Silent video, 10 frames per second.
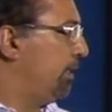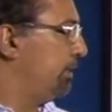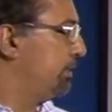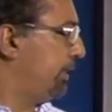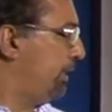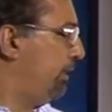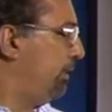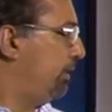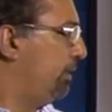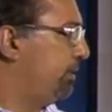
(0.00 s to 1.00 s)

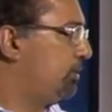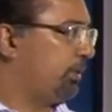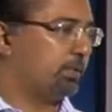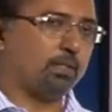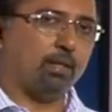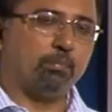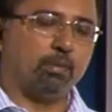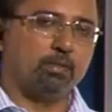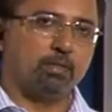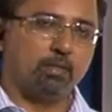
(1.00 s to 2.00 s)
Second is to
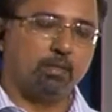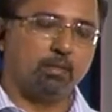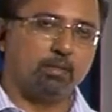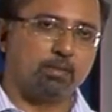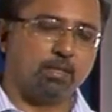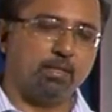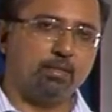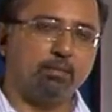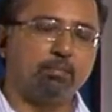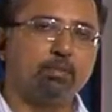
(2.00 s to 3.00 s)
establish
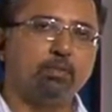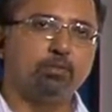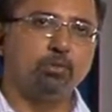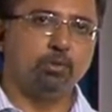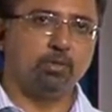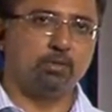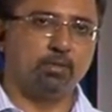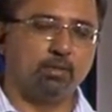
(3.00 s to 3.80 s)
strategic business units.